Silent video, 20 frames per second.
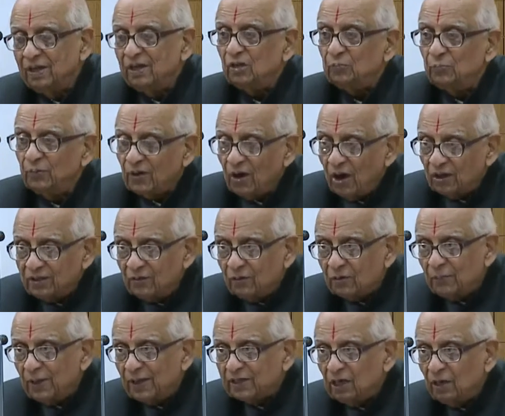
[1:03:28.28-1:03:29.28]
It is because they
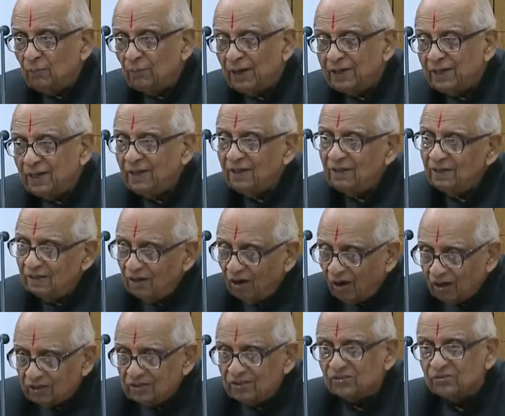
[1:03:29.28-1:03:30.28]
were making money,
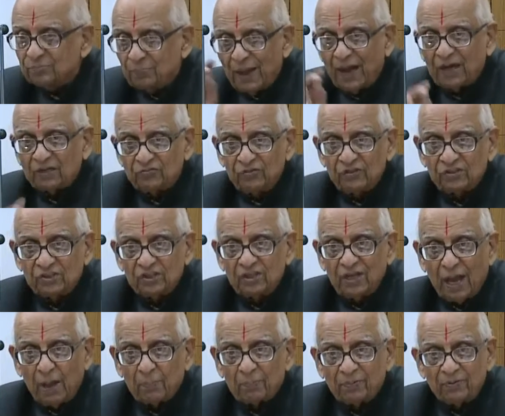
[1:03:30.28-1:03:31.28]
all this bank
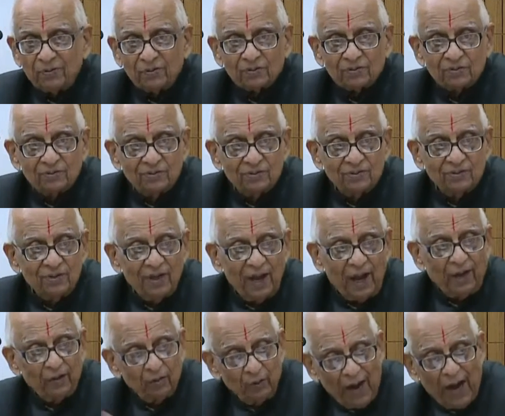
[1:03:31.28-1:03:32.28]
fixing happened
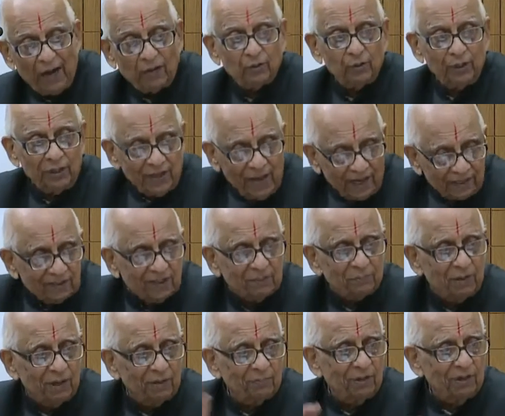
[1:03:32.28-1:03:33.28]
and you add to it another
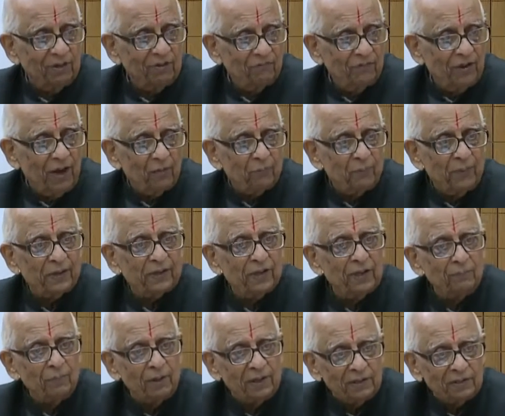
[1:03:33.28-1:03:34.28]
way, way of
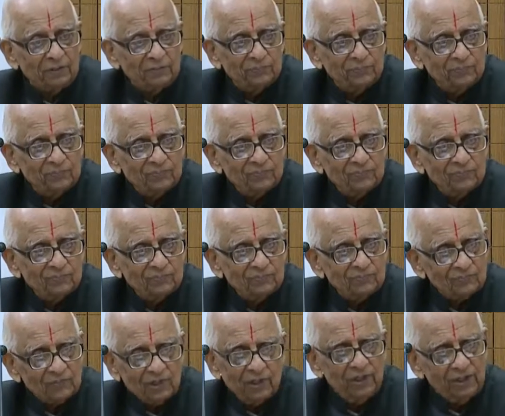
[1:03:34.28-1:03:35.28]
making money.
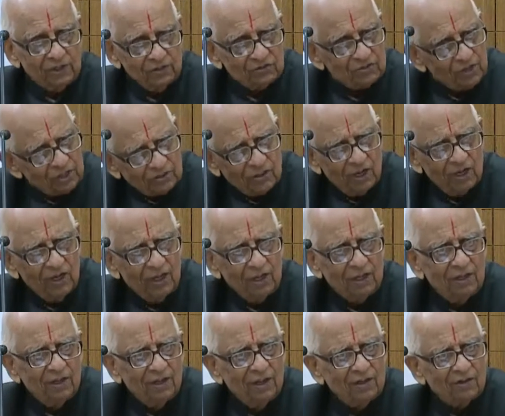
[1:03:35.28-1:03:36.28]
It is
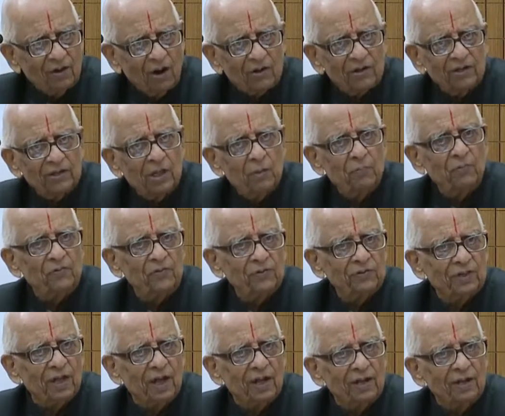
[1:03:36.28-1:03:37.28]
certainly not in keeping
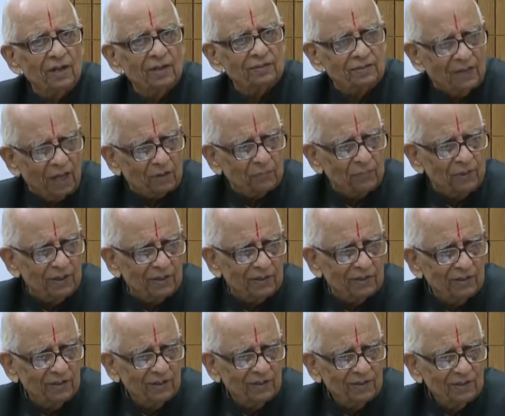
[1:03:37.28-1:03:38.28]
with the dharma.
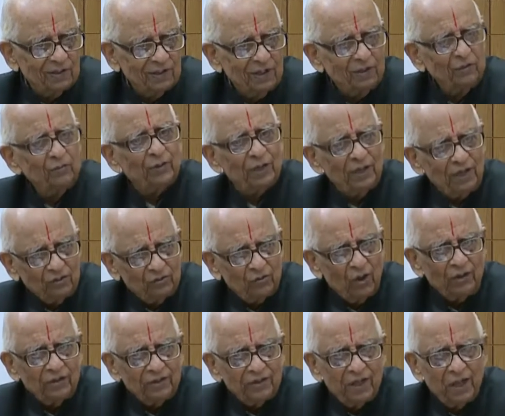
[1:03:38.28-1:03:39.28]
You can
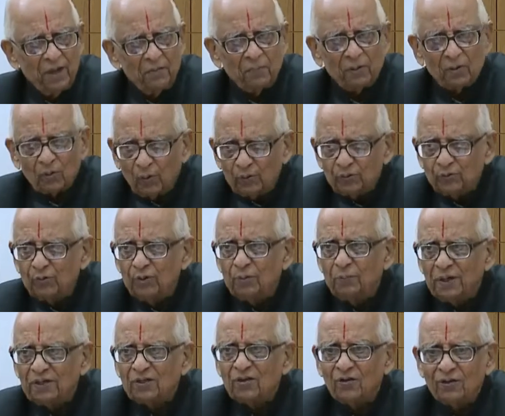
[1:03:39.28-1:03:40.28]
enjoy the game, but why should
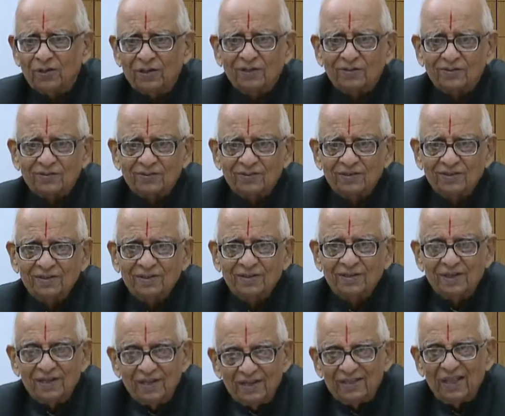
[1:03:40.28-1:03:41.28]
you bet on it?
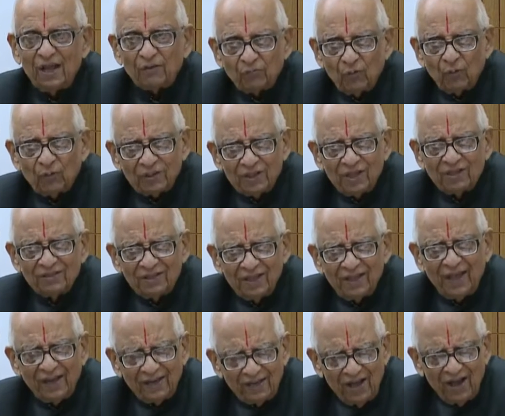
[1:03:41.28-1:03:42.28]
Therefore,
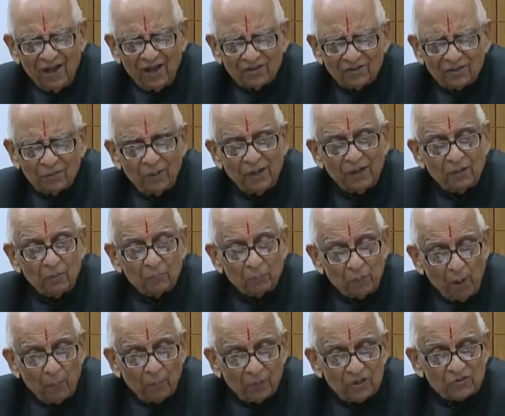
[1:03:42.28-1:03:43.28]
the, areas, but
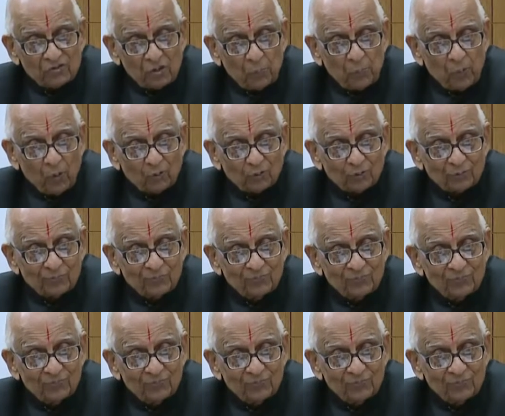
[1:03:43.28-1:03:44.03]
popular support.